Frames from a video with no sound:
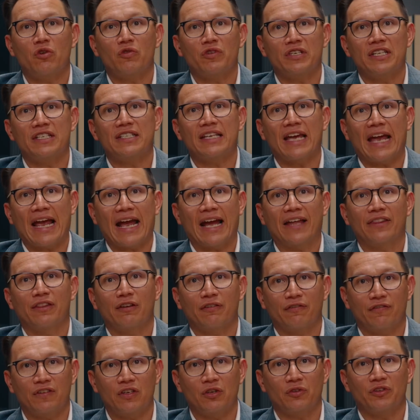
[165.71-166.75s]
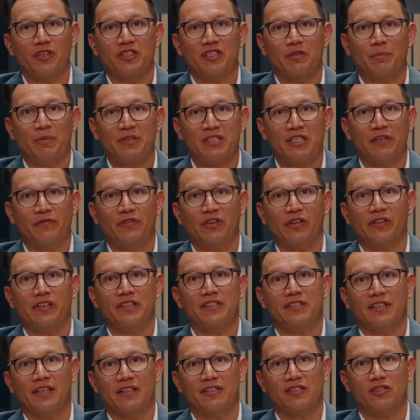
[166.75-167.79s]
don't need to add the field that
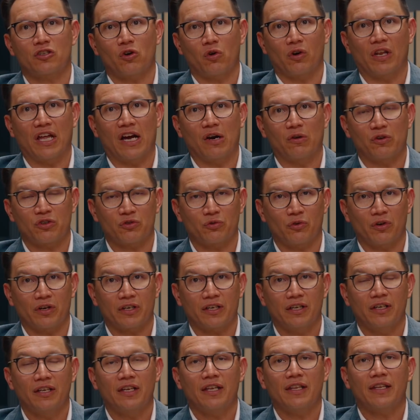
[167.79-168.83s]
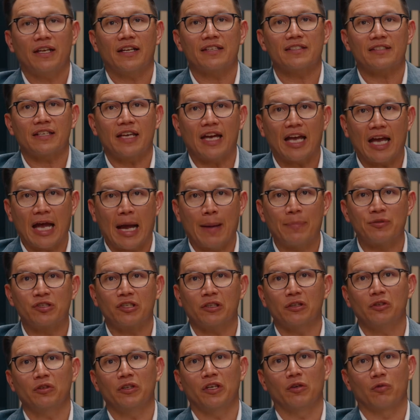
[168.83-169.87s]
specifically says total hours worked. That's
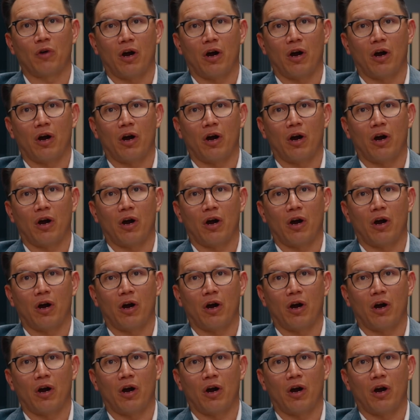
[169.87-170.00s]
absolutely